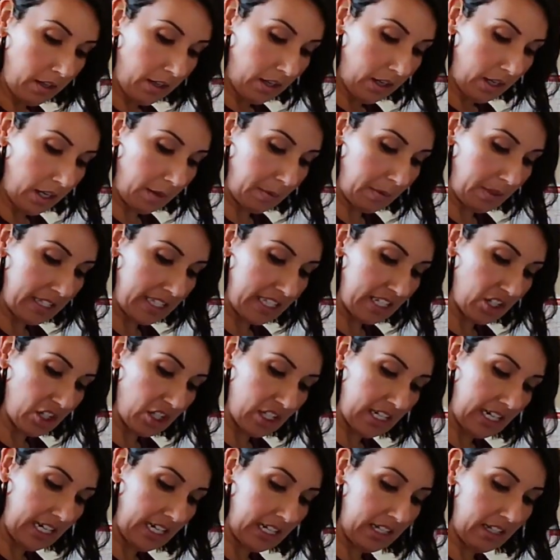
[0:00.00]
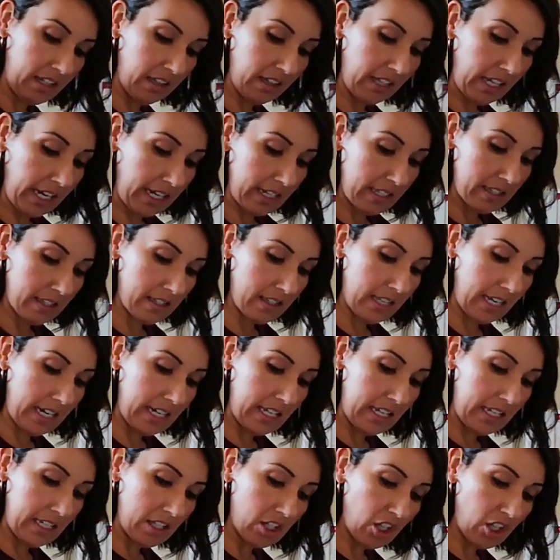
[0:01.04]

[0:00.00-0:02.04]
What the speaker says: because it just kind of collects any